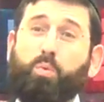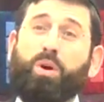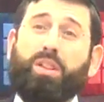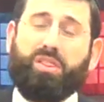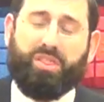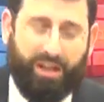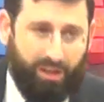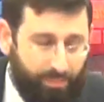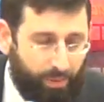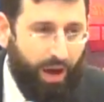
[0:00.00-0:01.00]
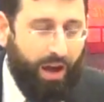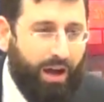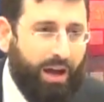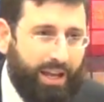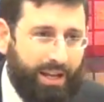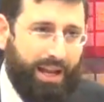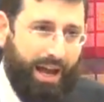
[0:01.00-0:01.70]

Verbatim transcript: will thereby